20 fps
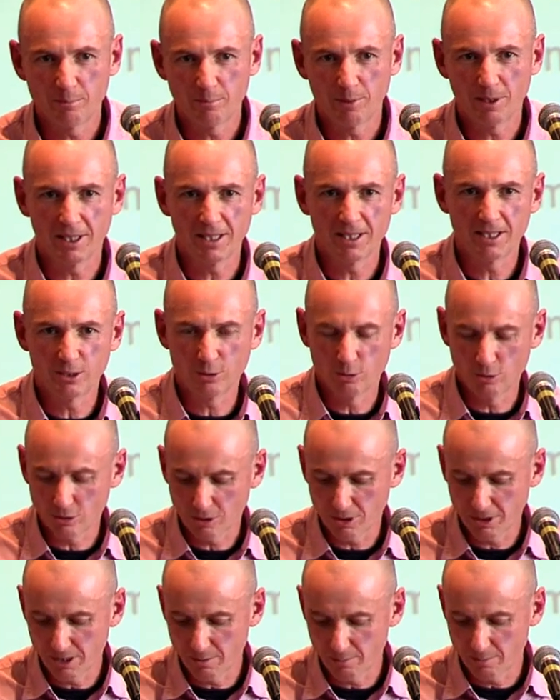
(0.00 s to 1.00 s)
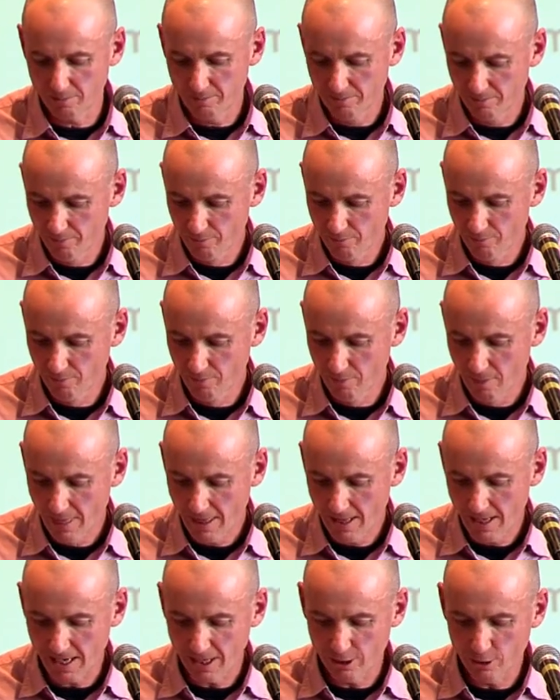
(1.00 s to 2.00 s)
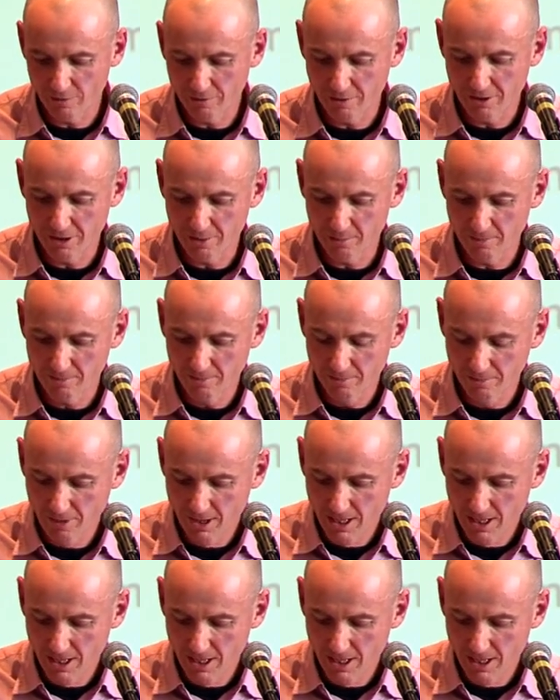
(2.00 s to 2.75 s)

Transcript: police talk to them and offer them